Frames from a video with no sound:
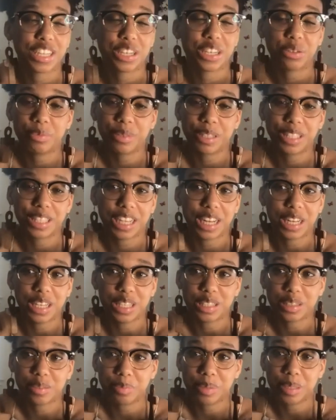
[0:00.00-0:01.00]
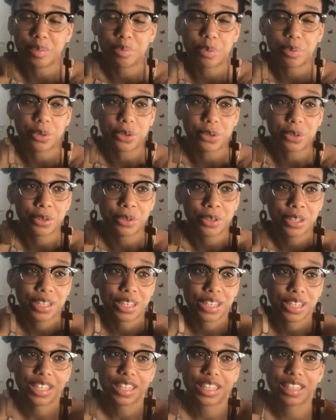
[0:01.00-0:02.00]
I've been telling people,
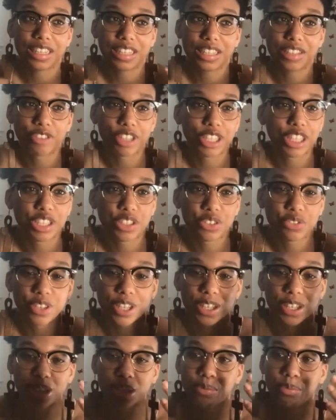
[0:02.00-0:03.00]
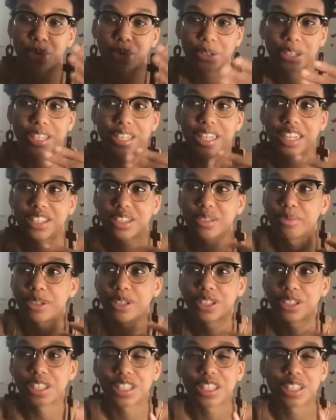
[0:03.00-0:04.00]
which is very important as a
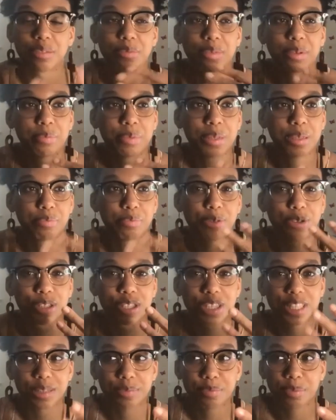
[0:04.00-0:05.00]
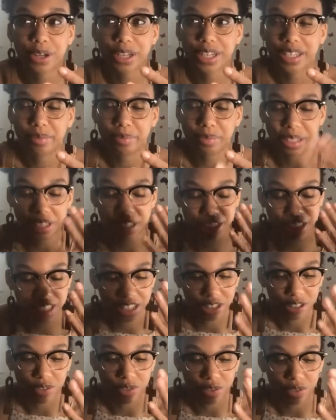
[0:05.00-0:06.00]
musician, but people sleep on it because they
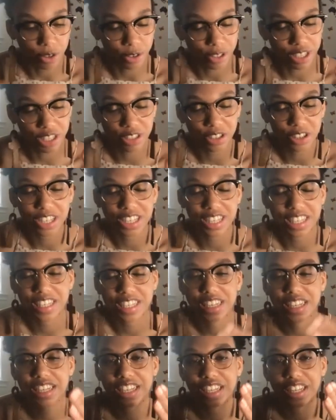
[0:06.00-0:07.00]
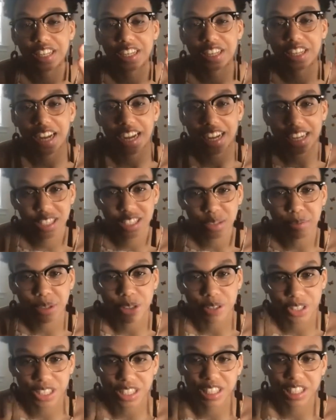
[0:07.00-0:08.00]
don't focus on it. As a
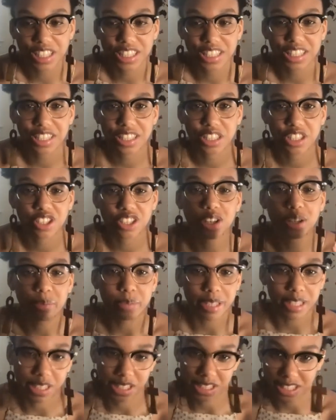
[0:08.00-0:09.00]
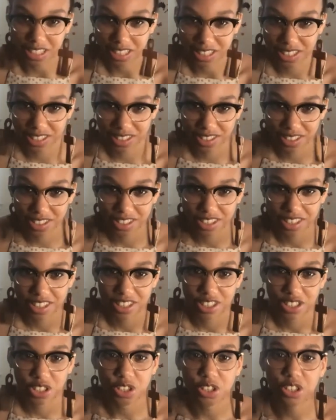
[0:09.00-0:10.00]
musician, you're a business.
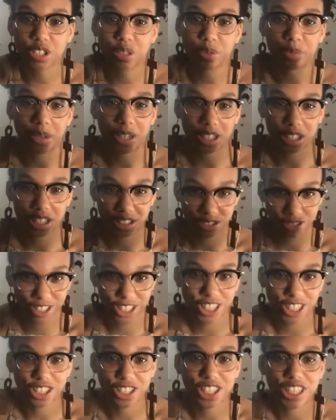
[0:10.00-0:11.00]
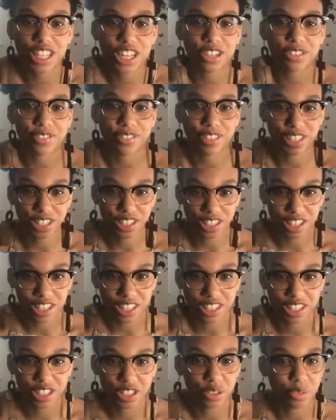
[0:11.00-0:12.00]
So you must treat yourself as
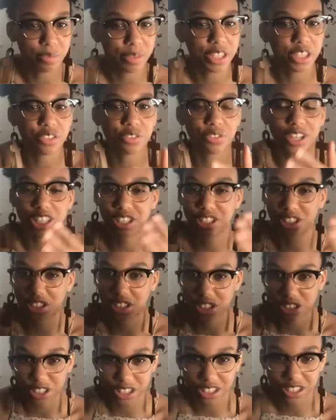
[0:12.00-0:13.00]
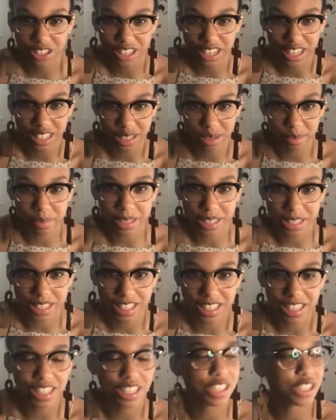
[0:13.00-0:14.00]
such. You must register as a
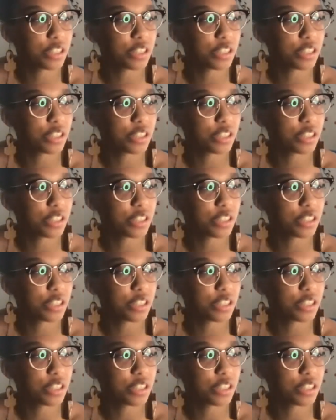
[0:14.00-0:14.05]
business.